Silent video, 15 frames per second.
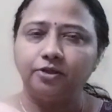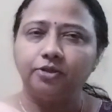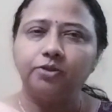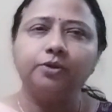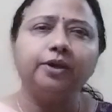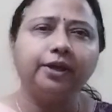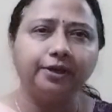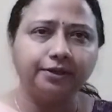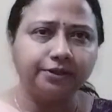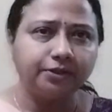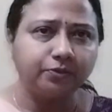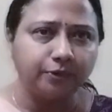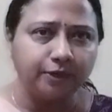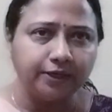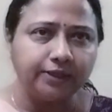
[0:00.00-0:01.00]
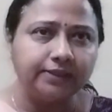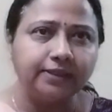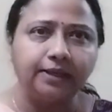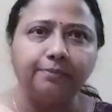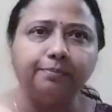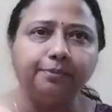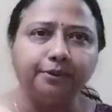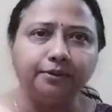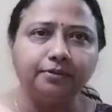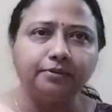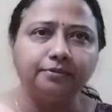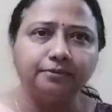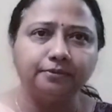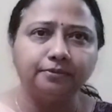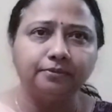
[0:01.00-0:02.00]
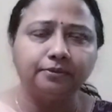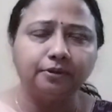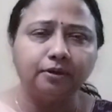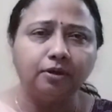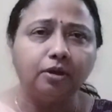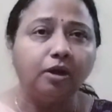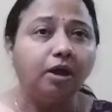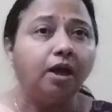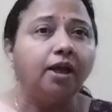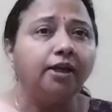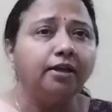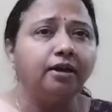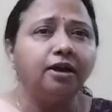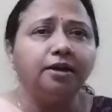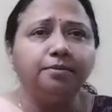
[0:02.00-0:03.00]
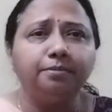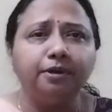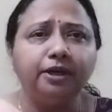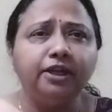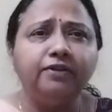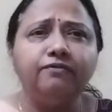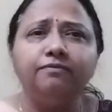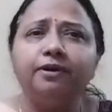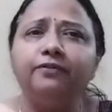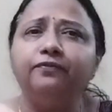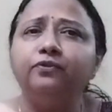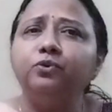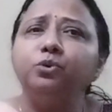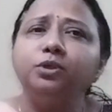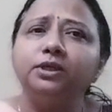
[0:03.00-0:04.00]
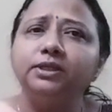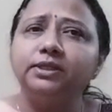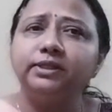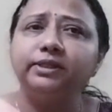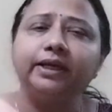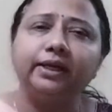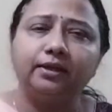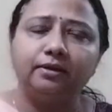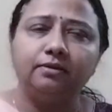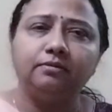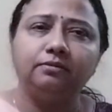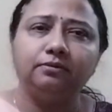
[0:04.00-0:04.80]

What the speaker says: So here is one example. I can't believe my phone is dead.